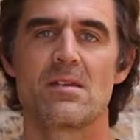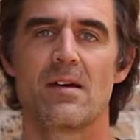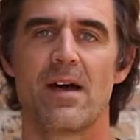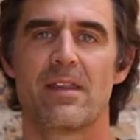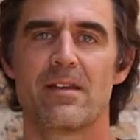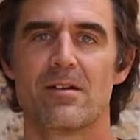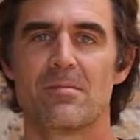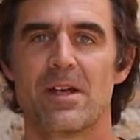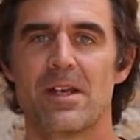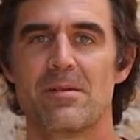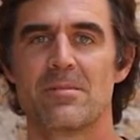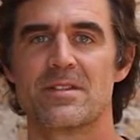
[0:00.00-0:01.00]
Hi there, my
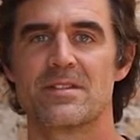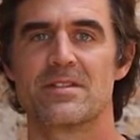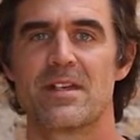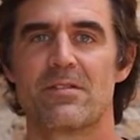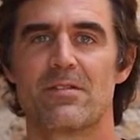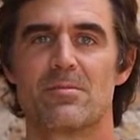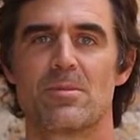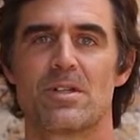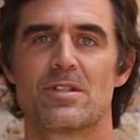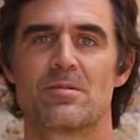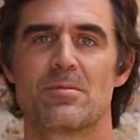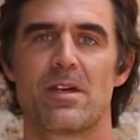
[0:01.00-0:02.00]
name is David
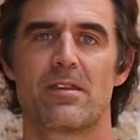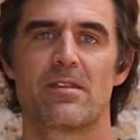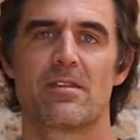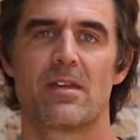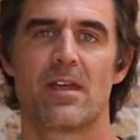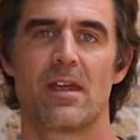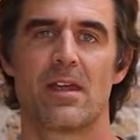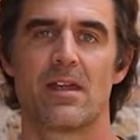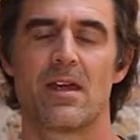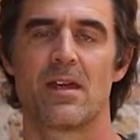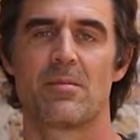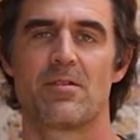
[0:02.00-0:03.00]
Maurice Smith
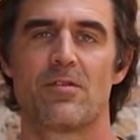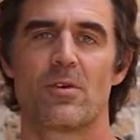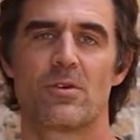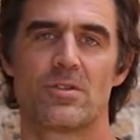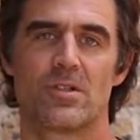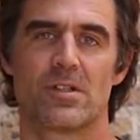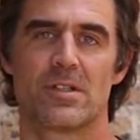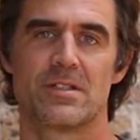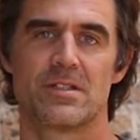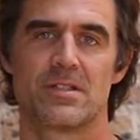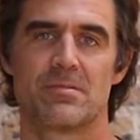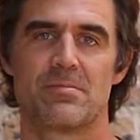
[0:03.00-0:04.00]
and I'm a
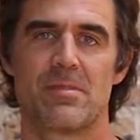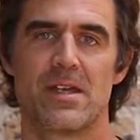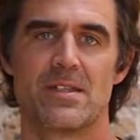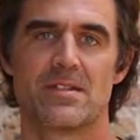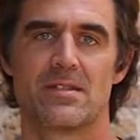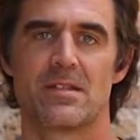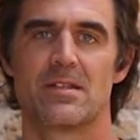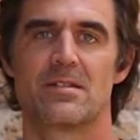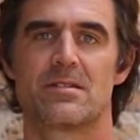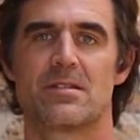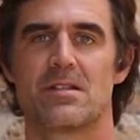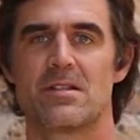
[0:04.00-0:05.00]
photojournalist based in
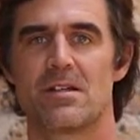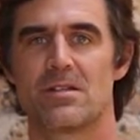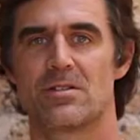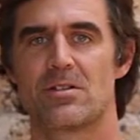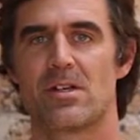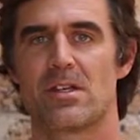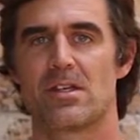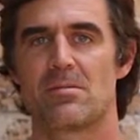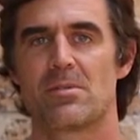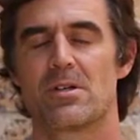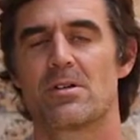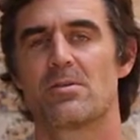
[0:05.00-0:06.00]
Sydney, Australia,
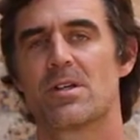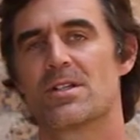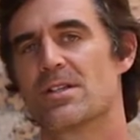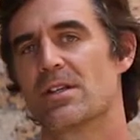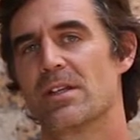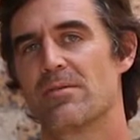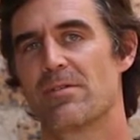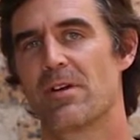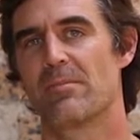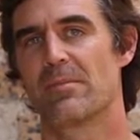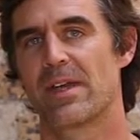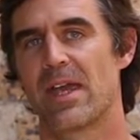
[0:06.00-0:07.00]
but originally
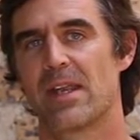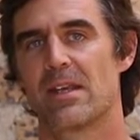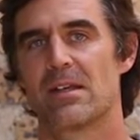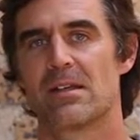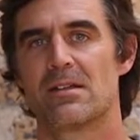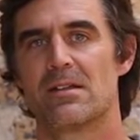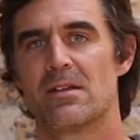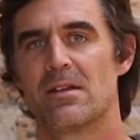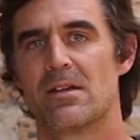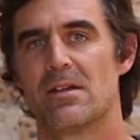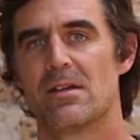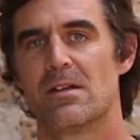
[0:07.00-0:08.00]
from Canada.
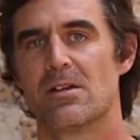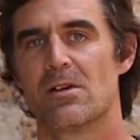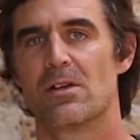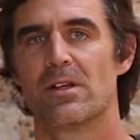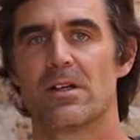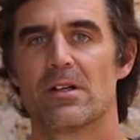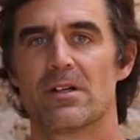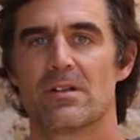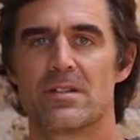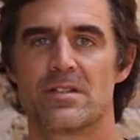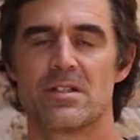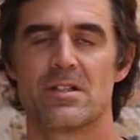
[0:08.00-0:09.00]
Earlier
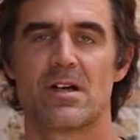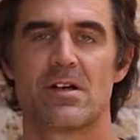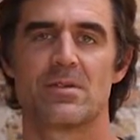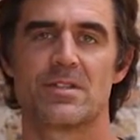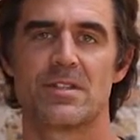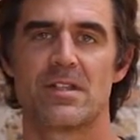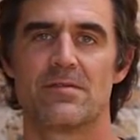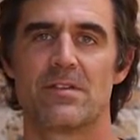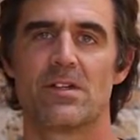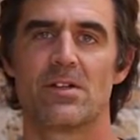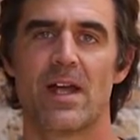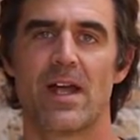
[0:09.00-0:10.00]
this year I received
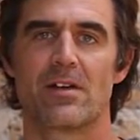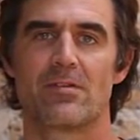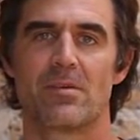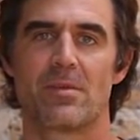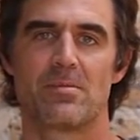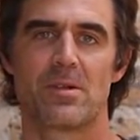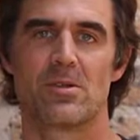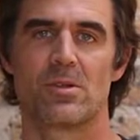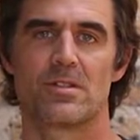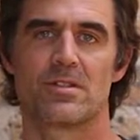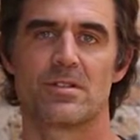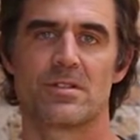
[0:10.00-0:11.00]
a grant from the
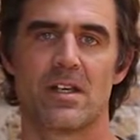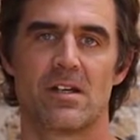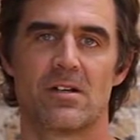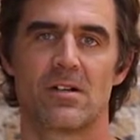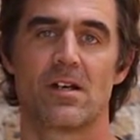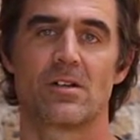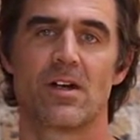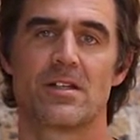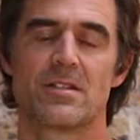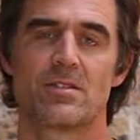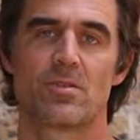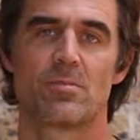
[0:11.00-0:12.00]
Pulitzer Center on
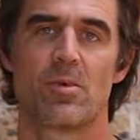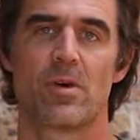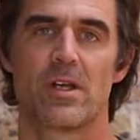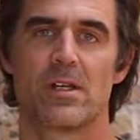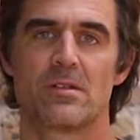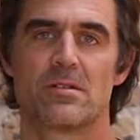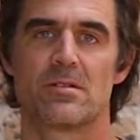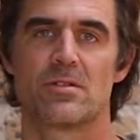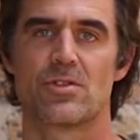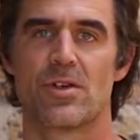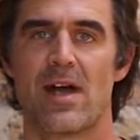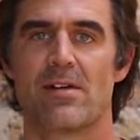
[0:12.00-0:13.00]
Crisis Reporting to
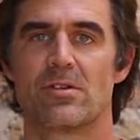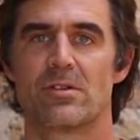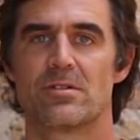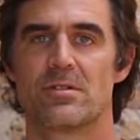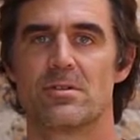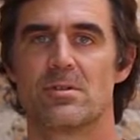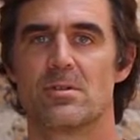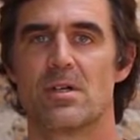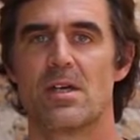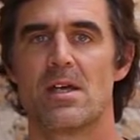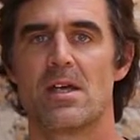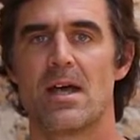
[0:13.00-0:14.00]
travel to
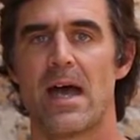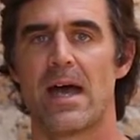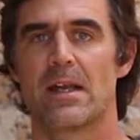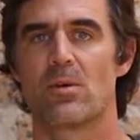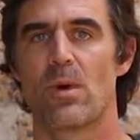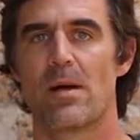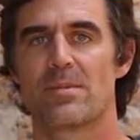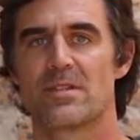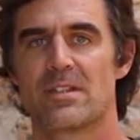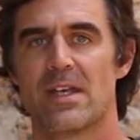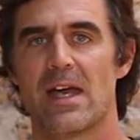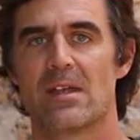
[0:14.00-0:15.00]

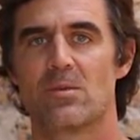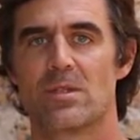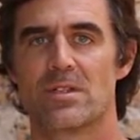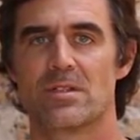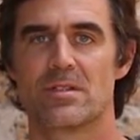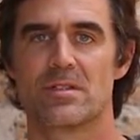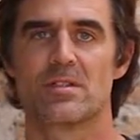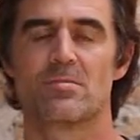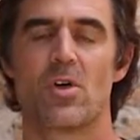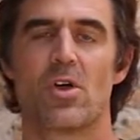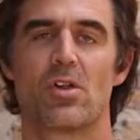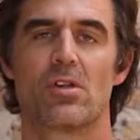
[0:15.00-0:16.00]
Attawapiskat, which is a
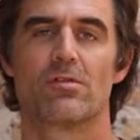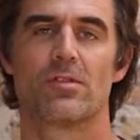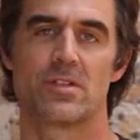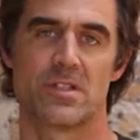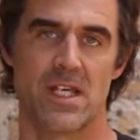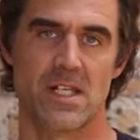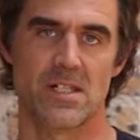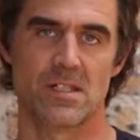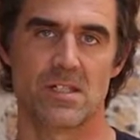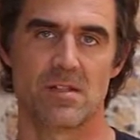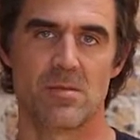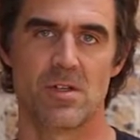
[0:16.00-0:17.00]
small First
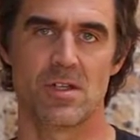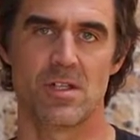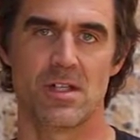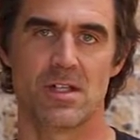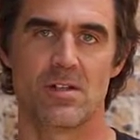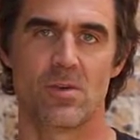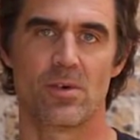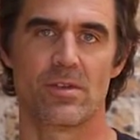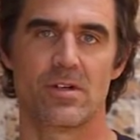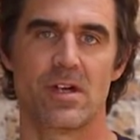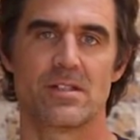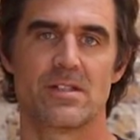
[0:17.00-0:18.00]
Nations community in
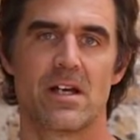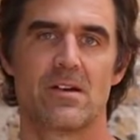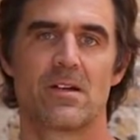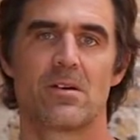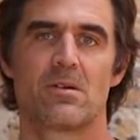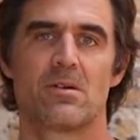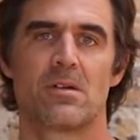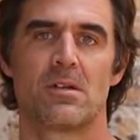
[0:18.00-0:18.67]
Northern Ontario.